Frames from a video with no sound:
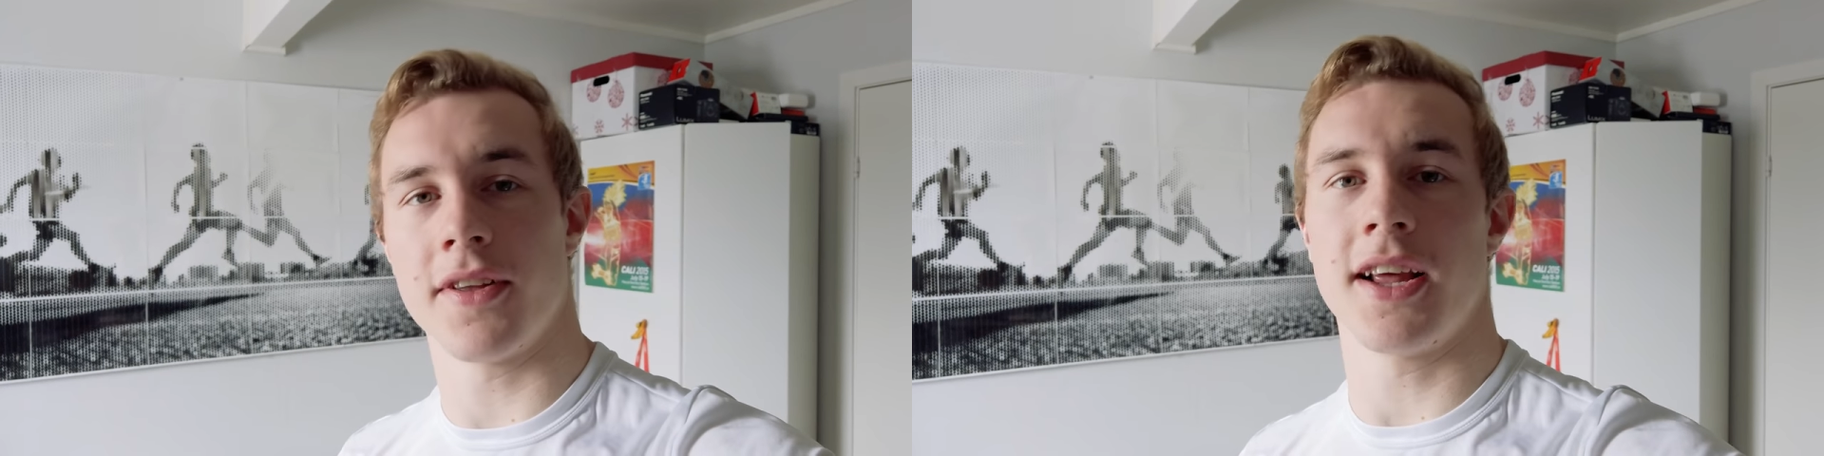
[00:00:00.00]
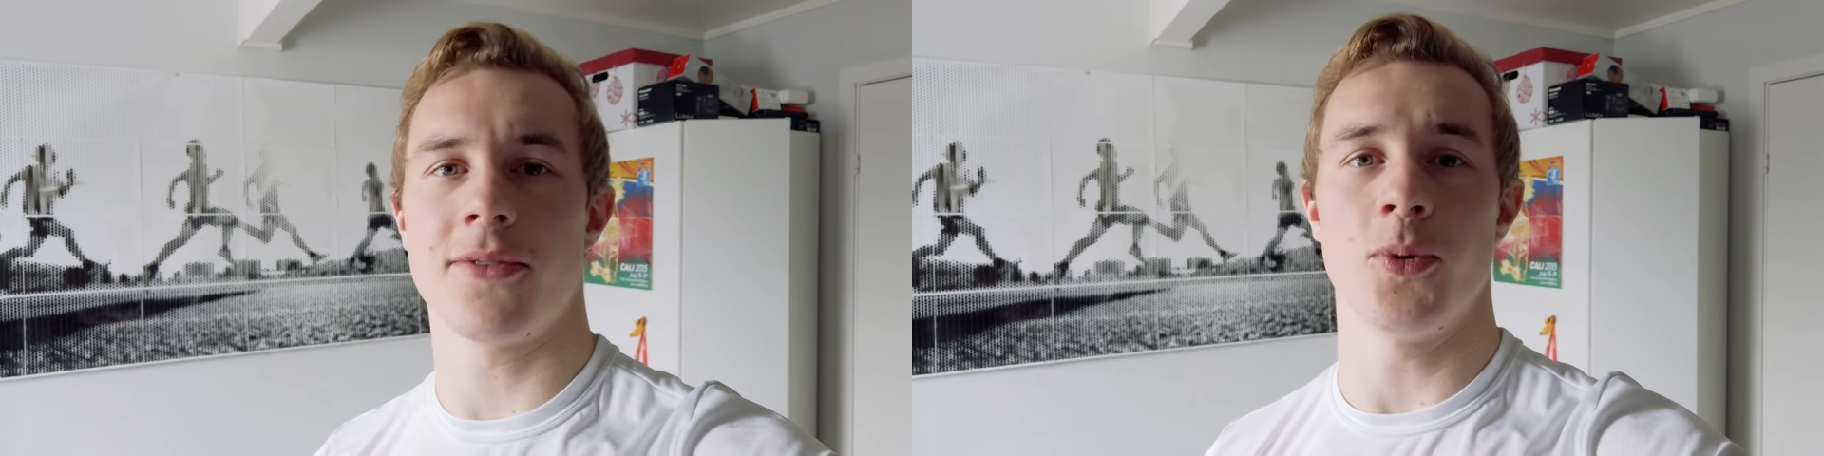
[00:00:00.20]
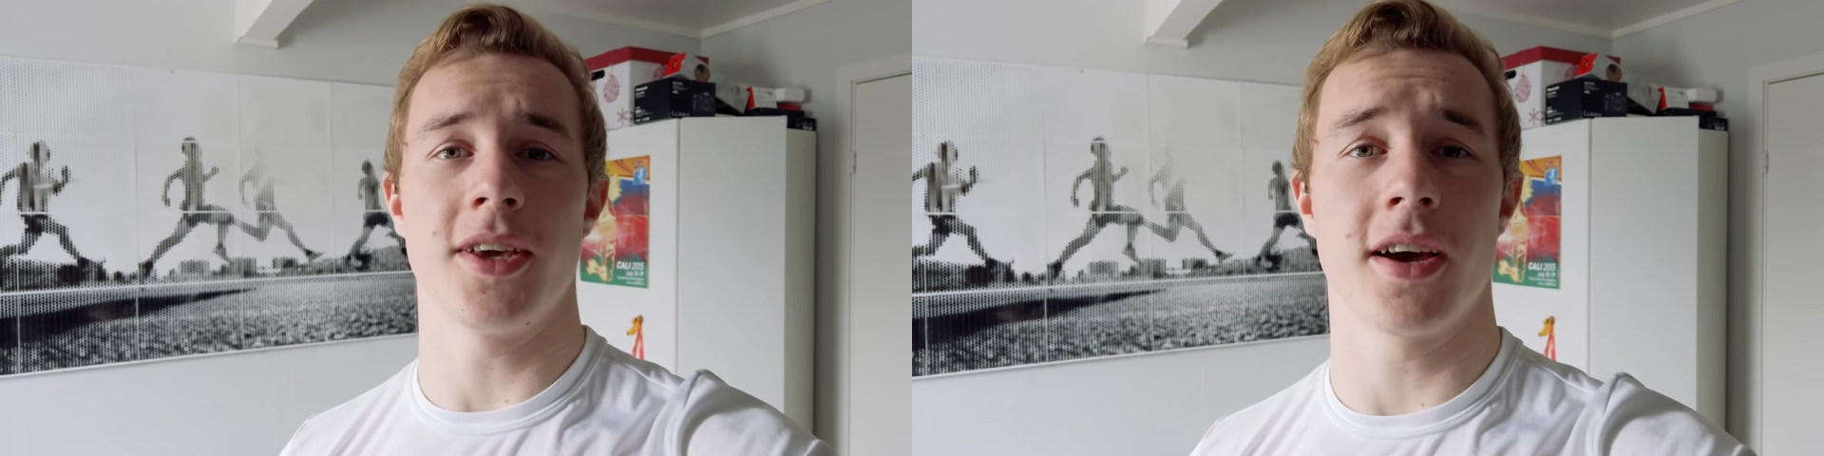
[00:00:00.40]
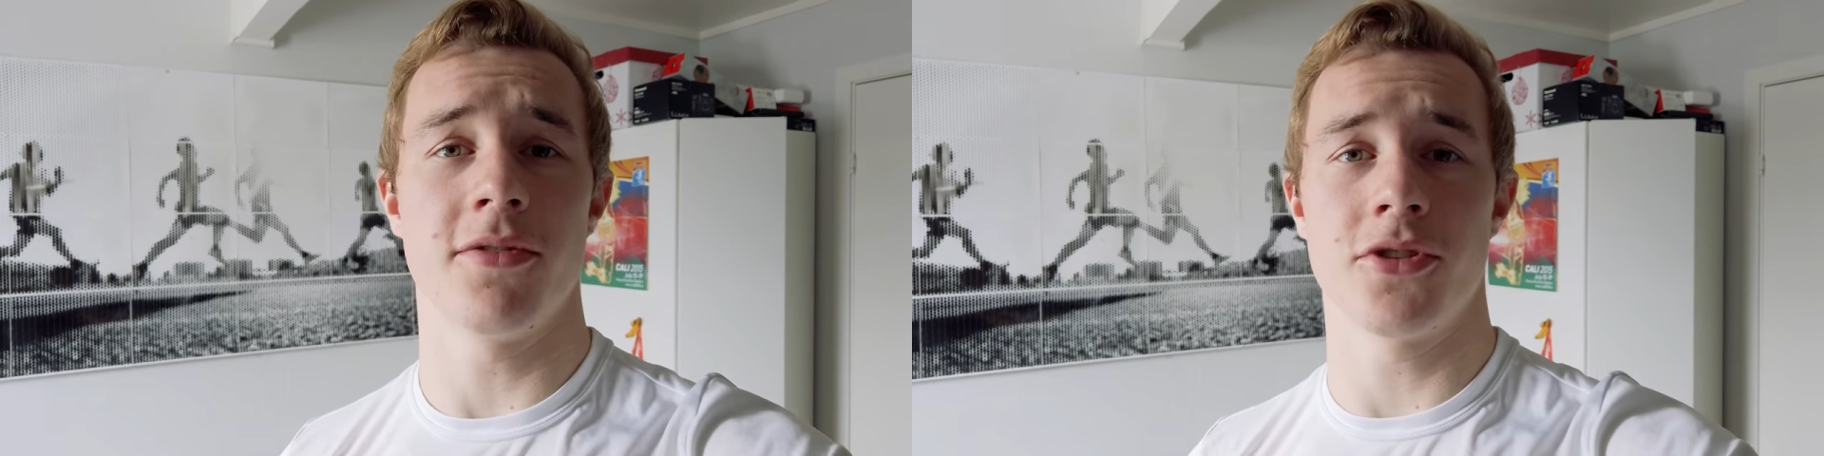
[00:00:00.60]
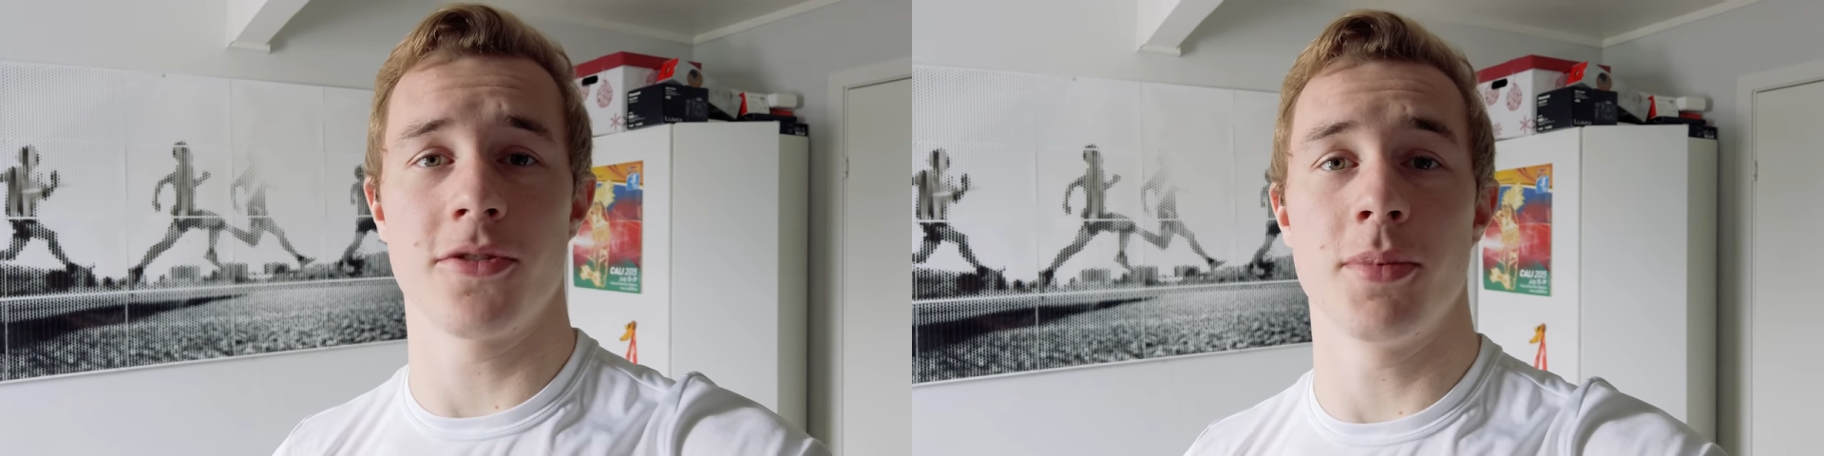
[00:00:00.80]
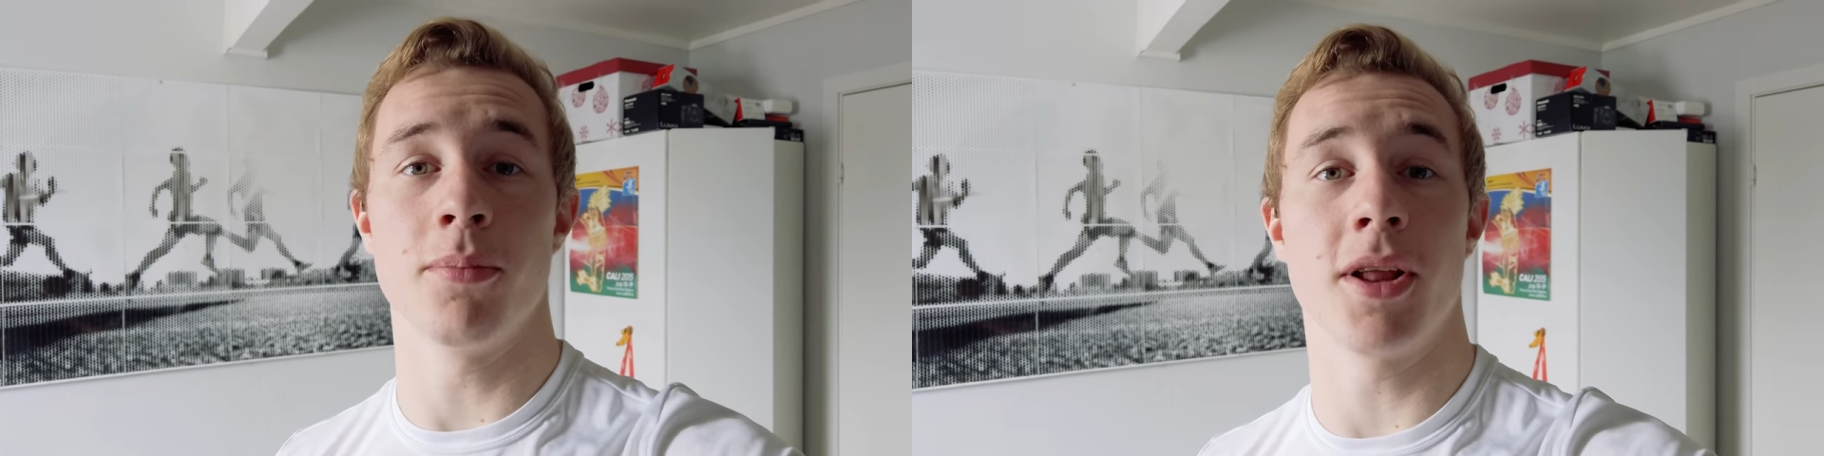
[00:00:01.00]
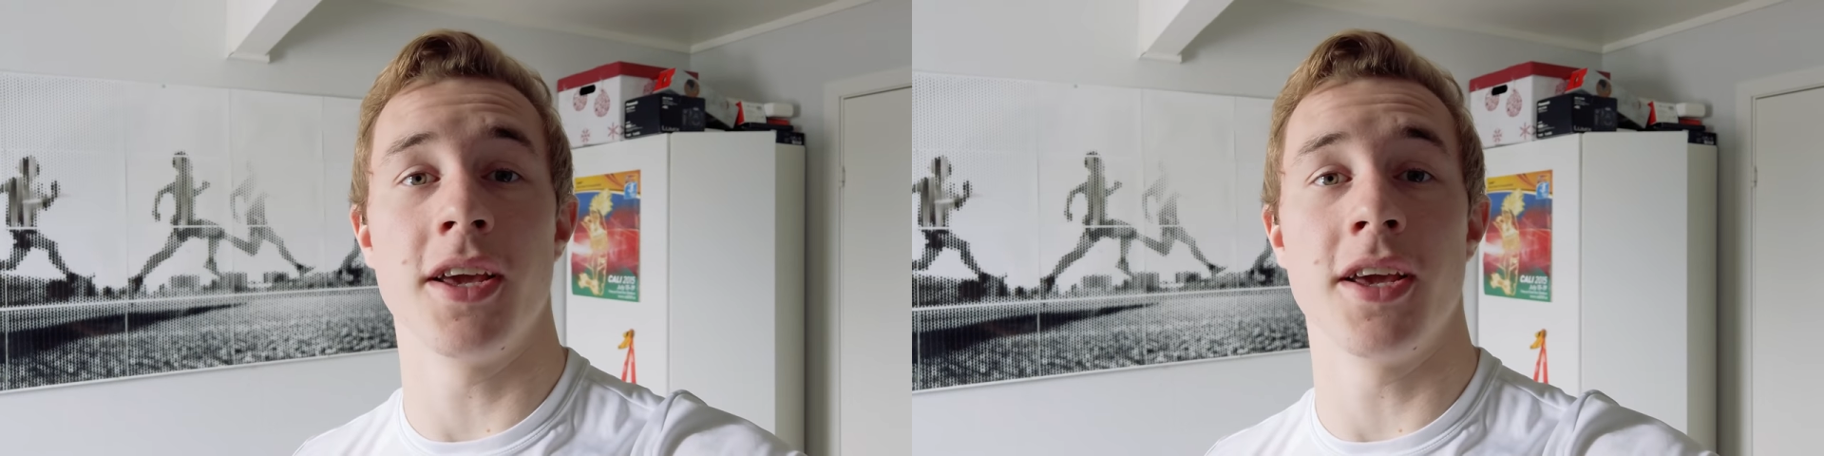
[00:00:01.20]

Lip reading: the last week I've just been